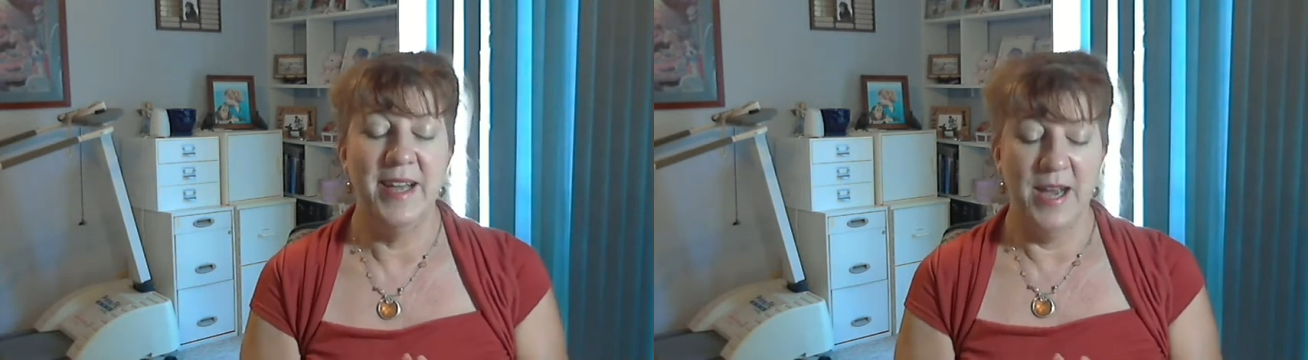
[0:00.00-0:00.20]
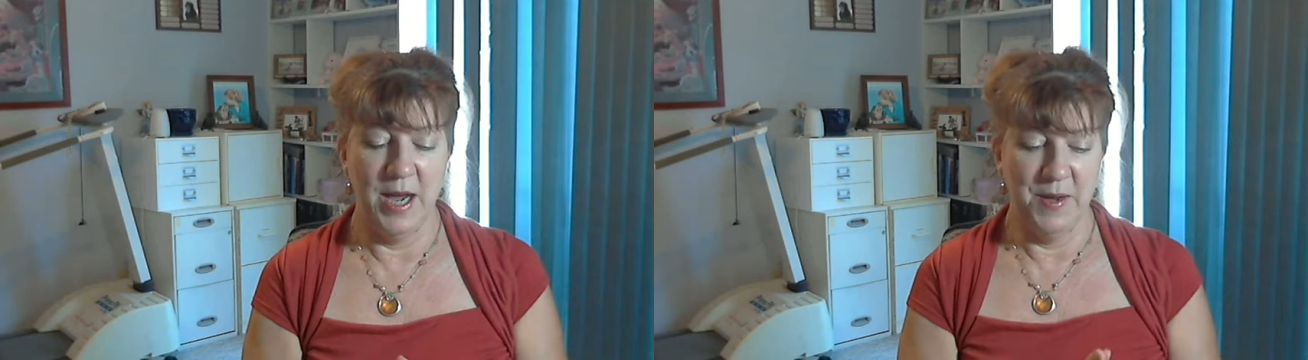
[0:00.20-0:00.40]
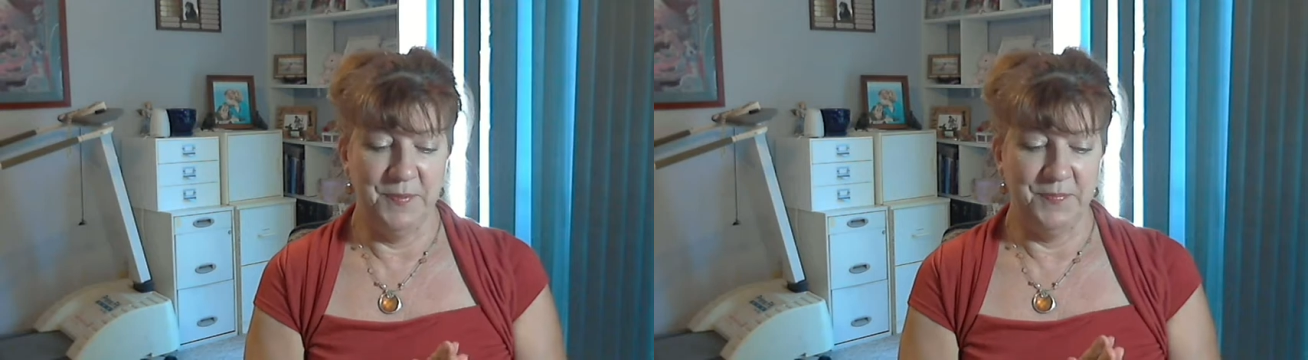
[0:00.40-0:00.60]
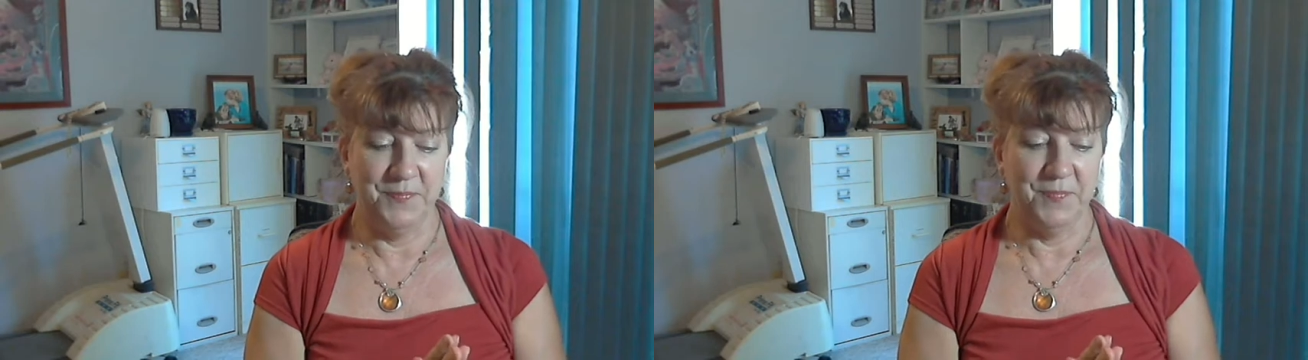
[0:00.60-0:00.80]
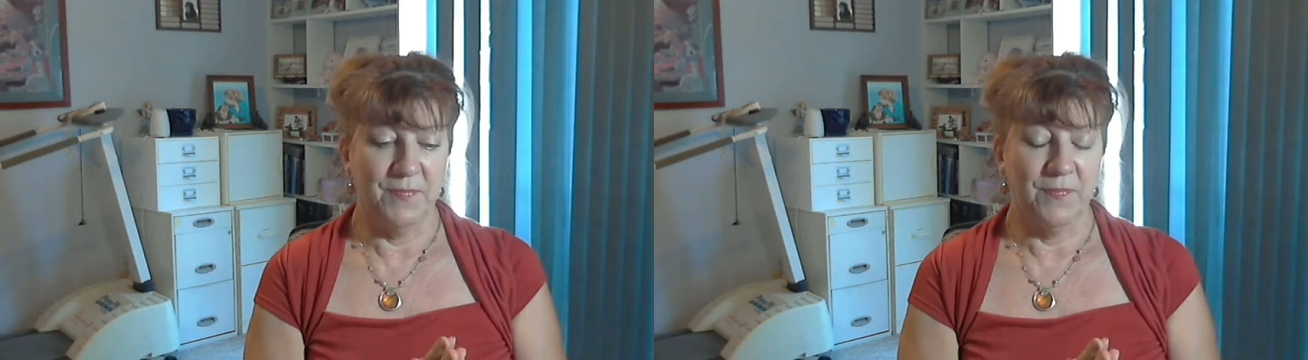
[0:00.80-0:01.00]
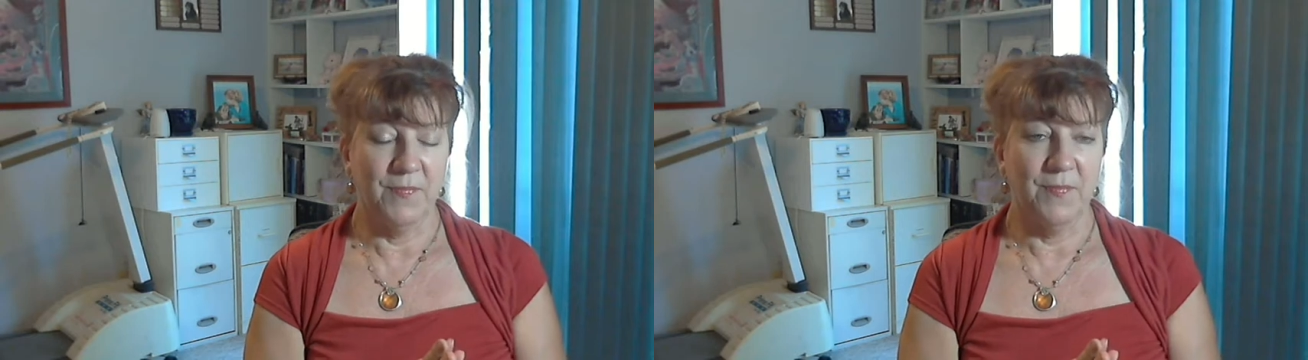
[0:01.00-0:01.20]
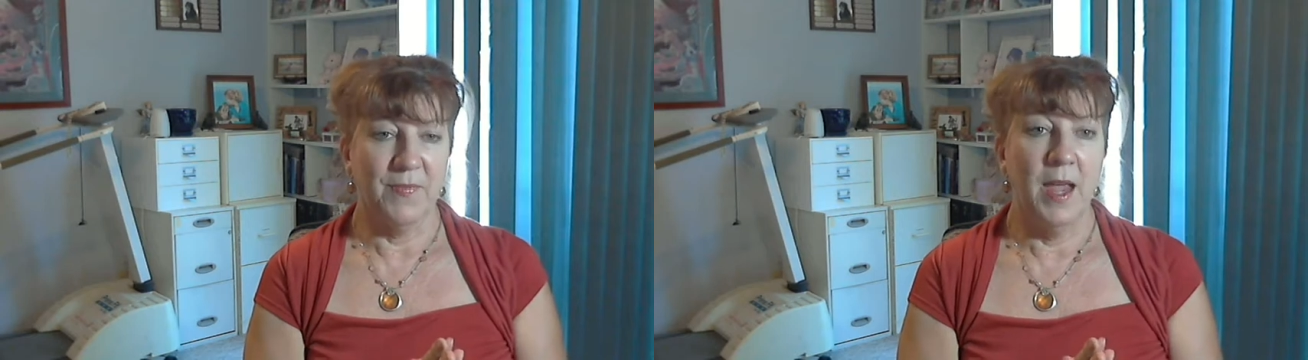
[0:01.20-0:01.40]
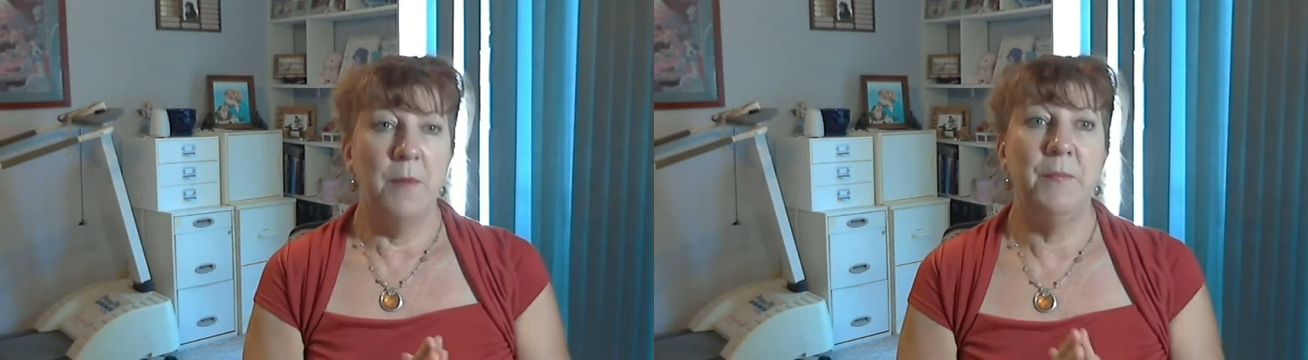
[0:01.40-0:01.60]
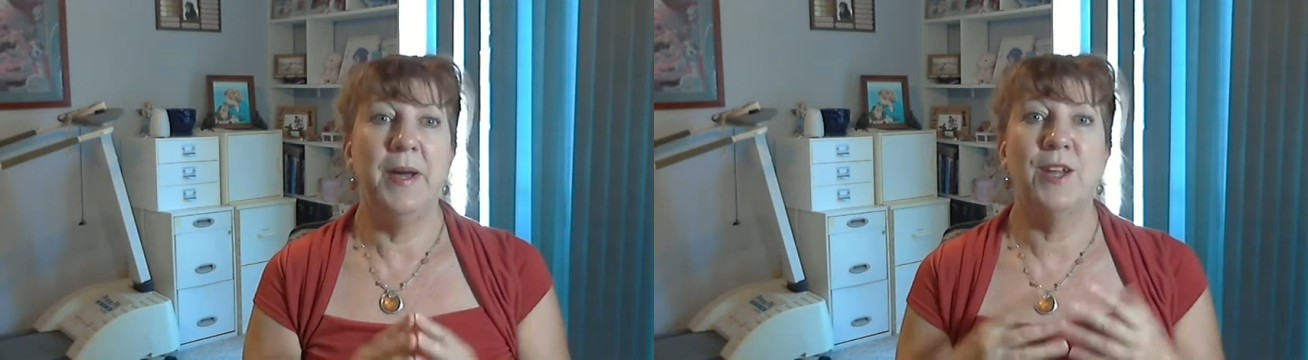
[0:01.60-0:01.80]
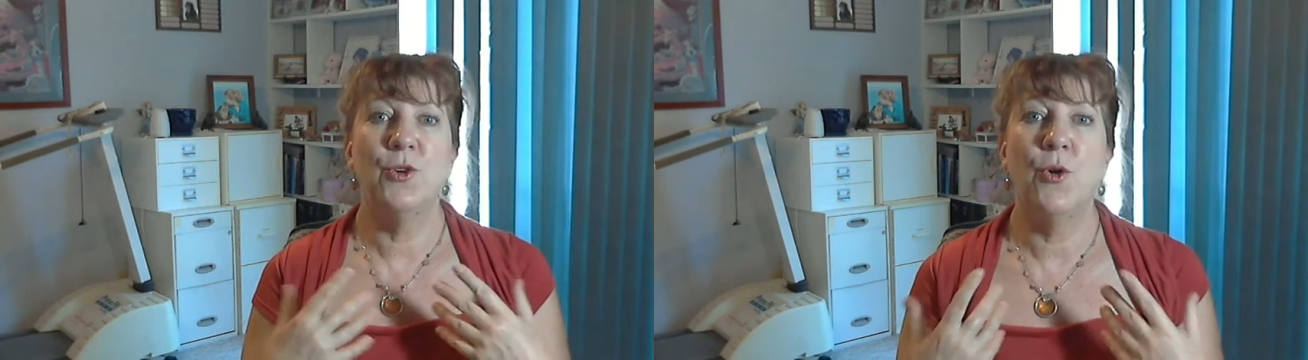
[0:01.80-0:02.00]

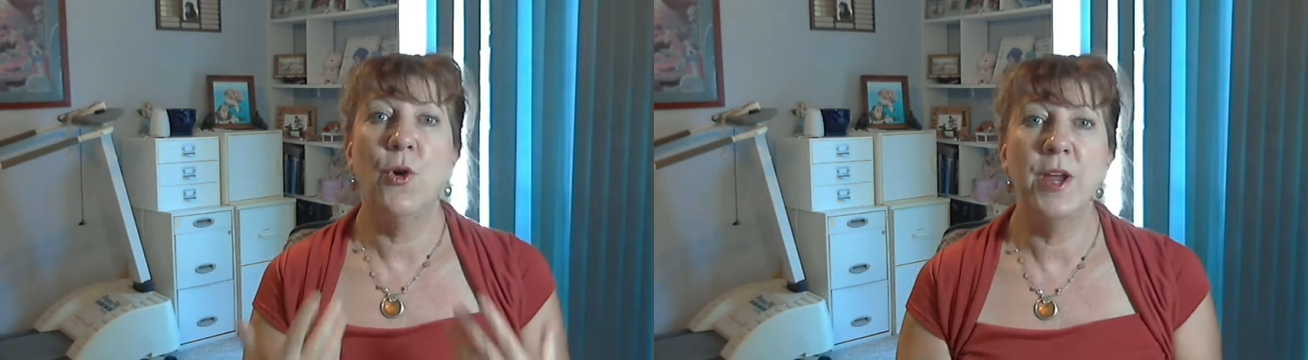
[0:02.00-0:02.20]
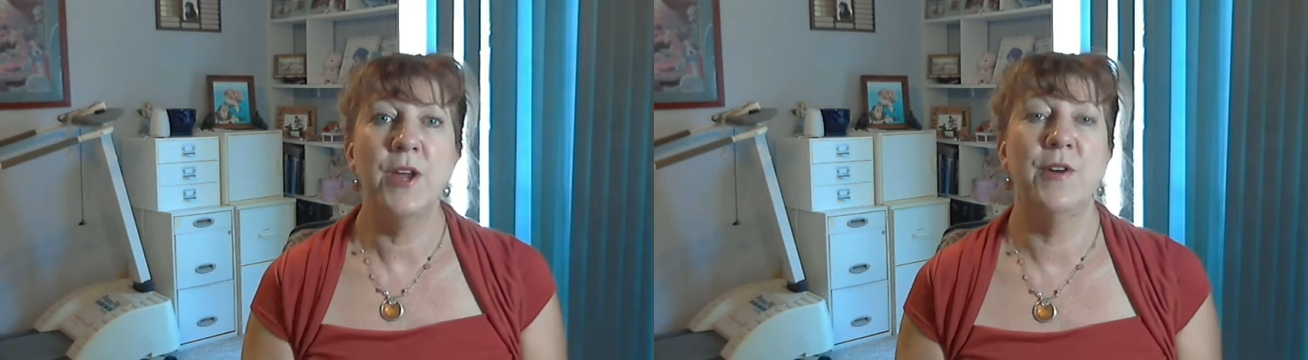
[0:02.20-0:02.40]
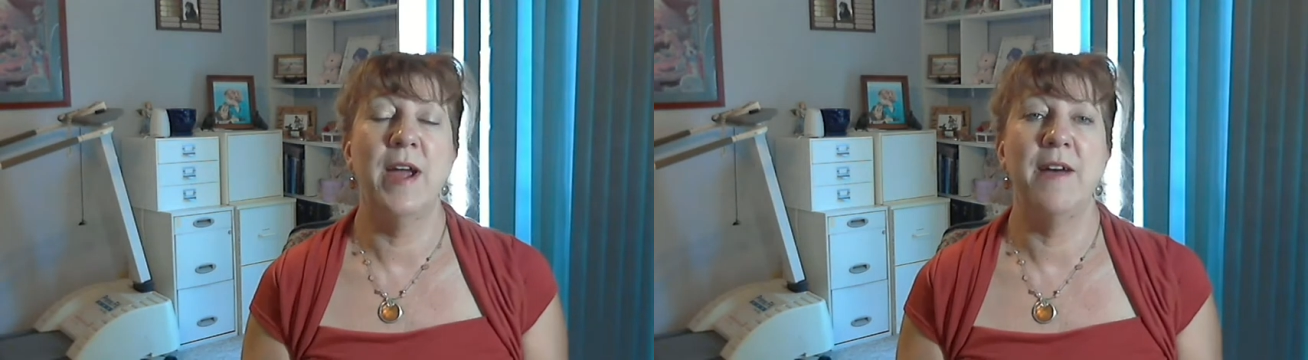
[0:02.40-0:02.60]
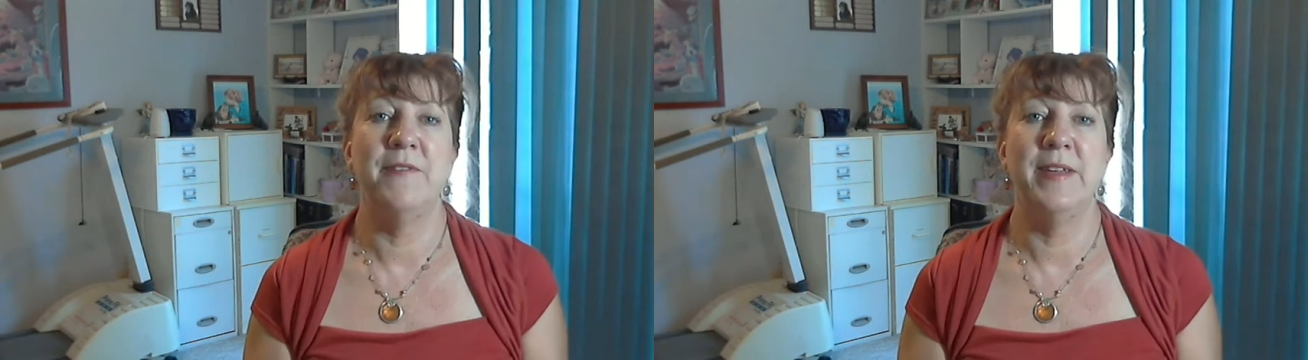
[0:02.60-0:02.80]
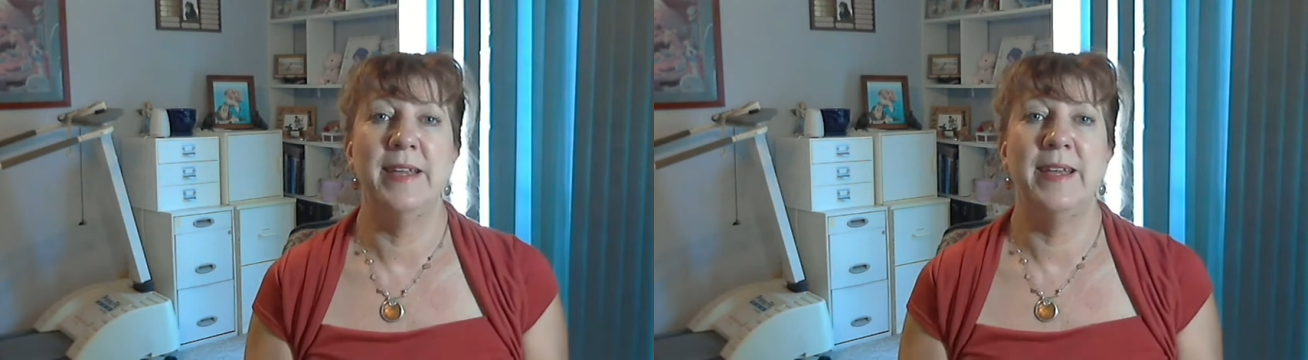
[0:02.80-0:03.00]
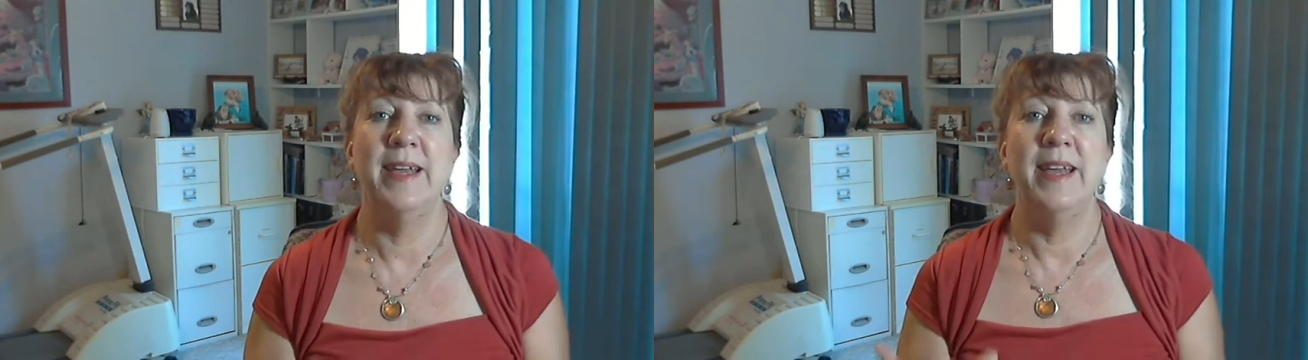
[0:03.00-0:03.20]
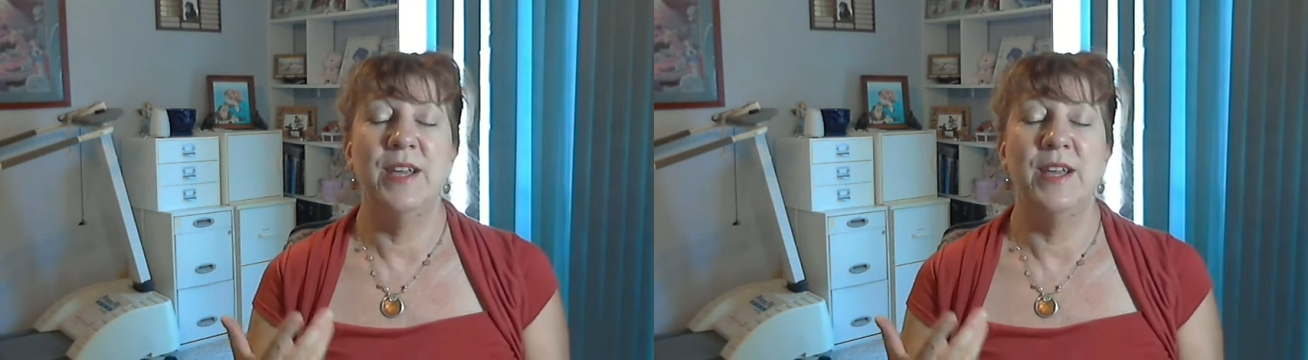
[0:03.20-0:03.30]
But choreographing,